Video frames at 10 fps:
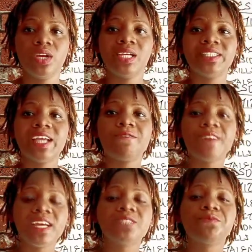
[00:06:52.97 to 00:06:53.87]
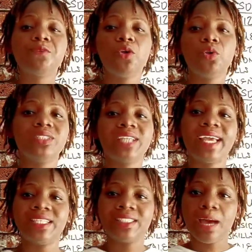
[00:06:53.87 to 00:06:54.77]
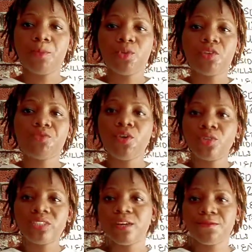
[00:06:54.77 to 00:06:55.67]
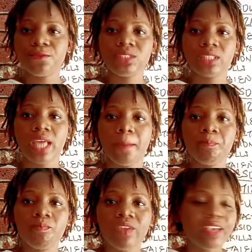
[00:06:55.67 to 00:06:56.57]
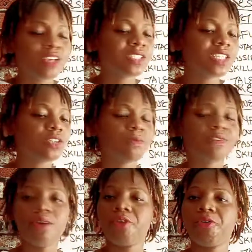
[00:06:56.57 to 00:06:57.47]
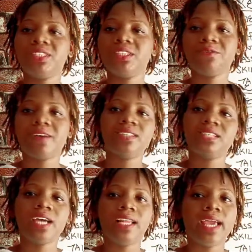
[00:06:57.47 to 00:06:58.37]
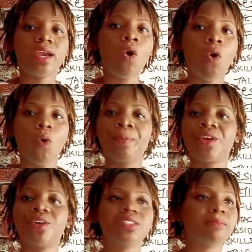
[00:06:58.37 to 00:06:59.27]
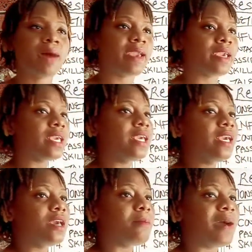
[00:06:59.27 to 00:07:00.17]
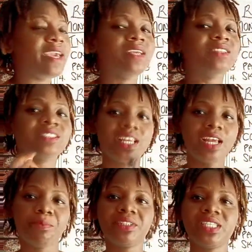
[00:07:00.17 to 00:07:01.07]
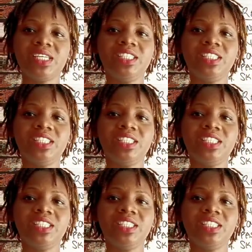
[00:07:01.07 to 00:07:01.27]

Their fans follow their example. They follow their footsteps. You see some very crazy fans that are like, oh, because my celebrity